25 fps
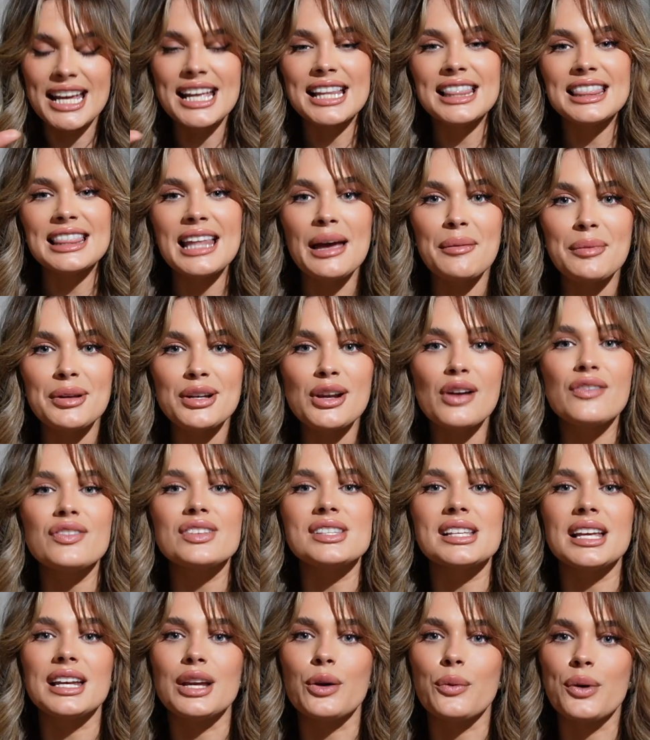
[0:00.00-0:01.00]
Let me know if
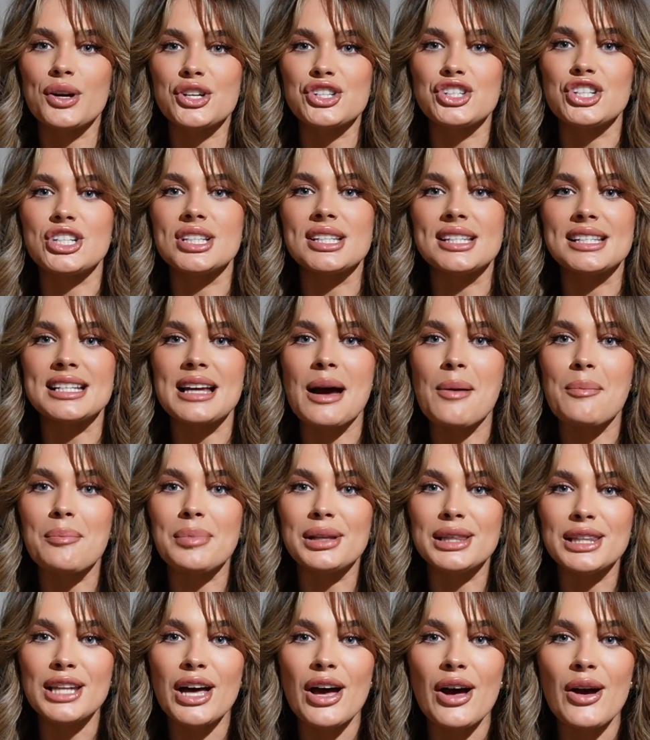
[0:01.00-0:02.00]
there's any questions down
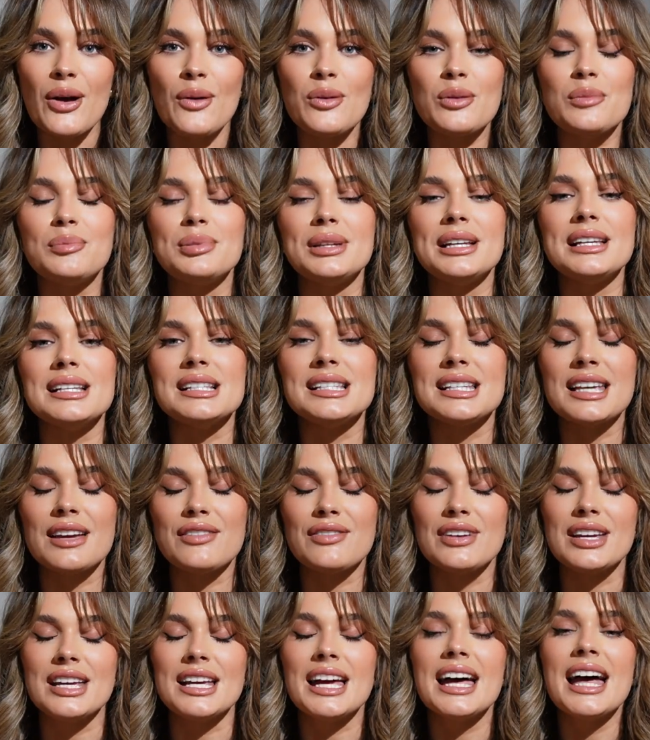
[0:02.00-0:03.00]
below. Please give
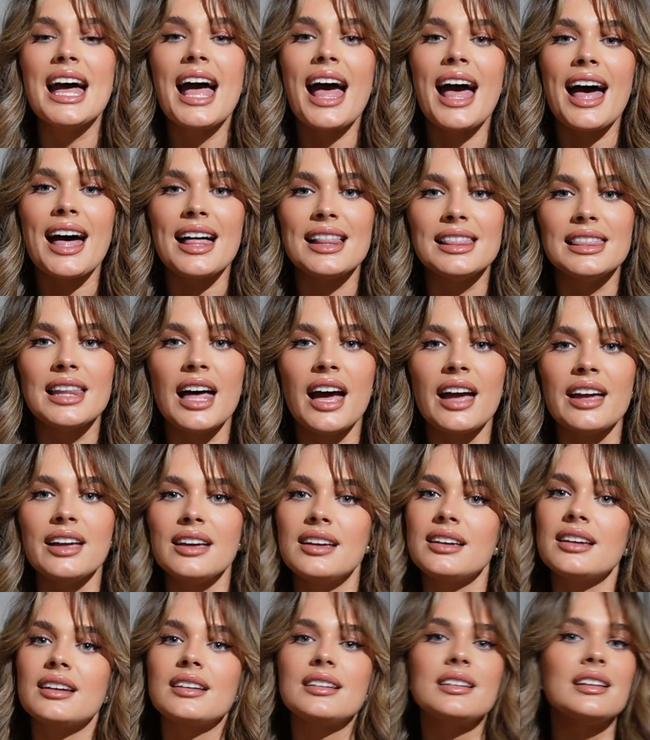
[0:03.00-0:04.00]
it a
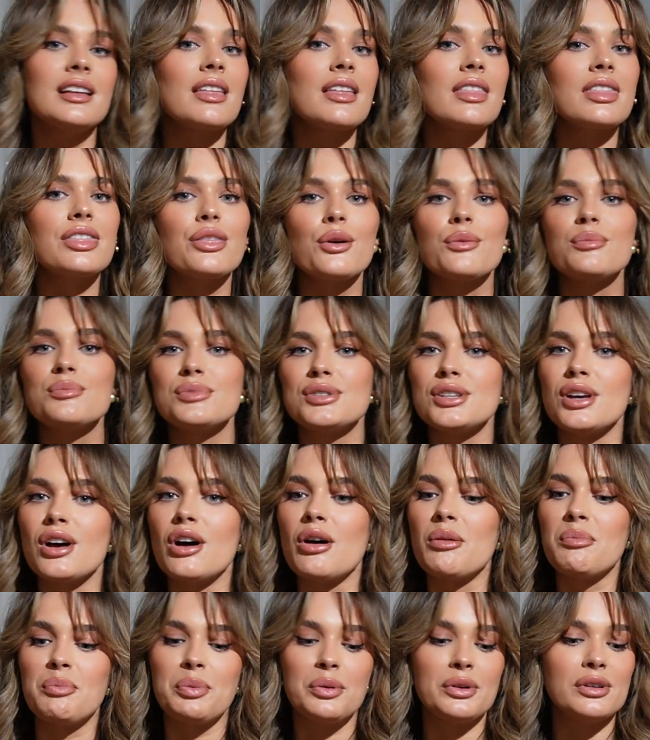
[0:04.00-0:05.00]
like, thumbs
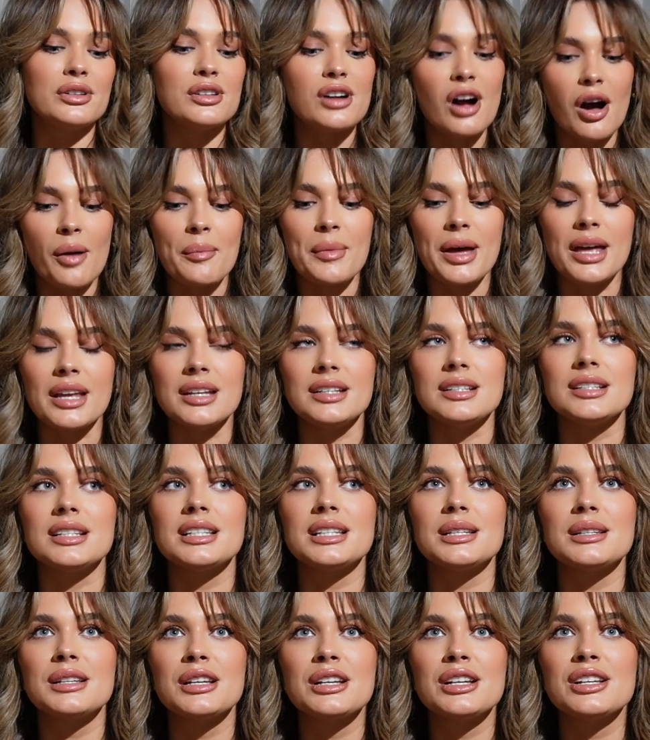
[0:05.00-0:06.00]
up,
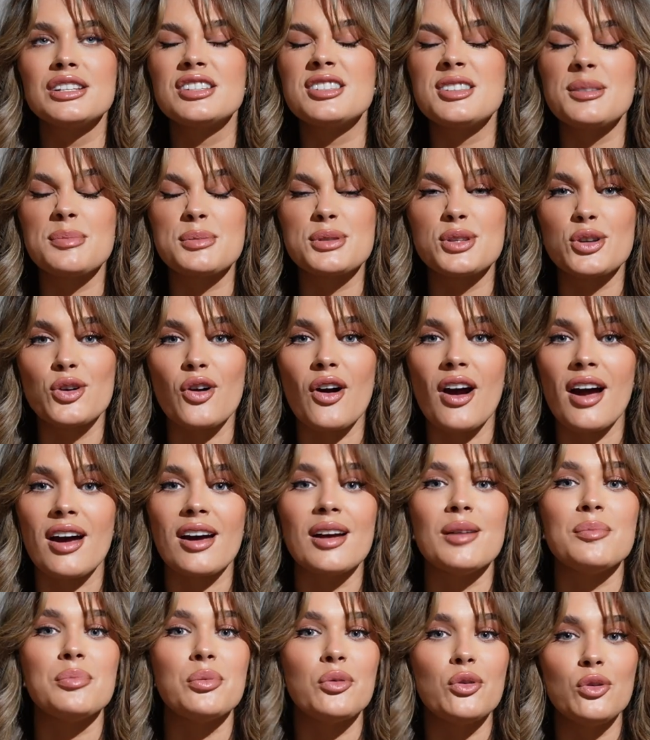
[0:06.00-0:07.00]
comment,
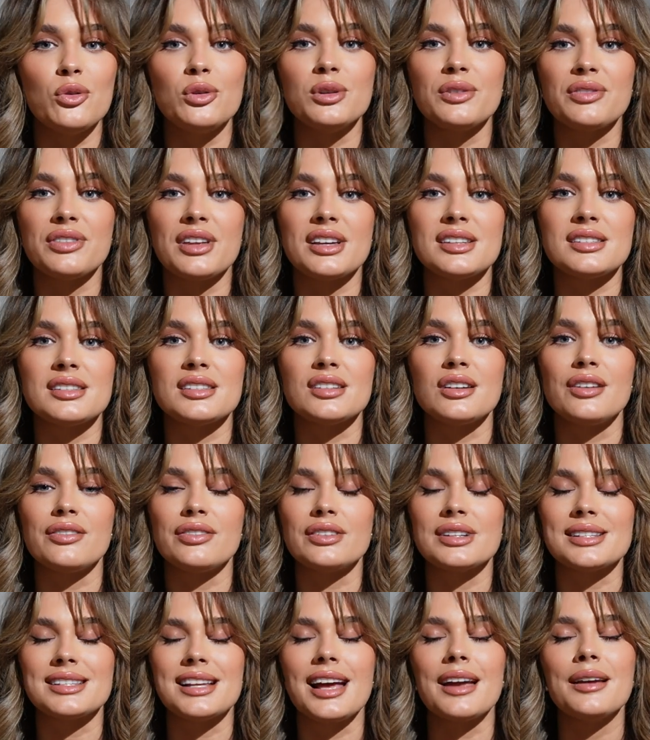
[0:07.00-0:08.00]
subscribe, all of that stuff,
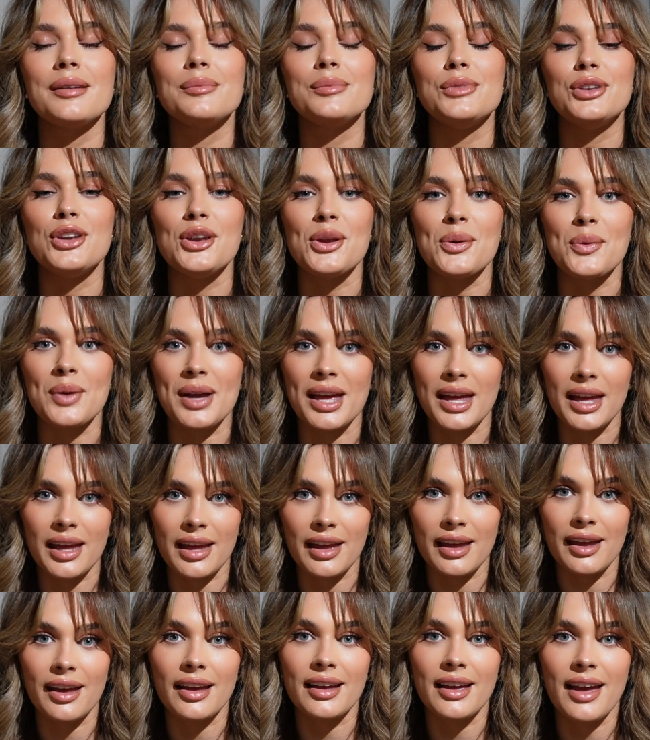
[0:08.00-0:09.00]
because I am new
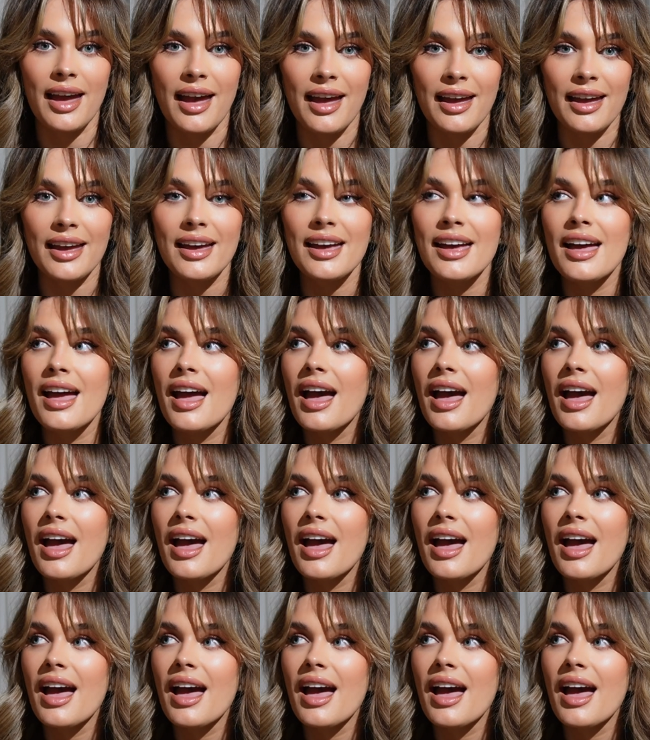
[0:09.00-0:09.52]
here, okay?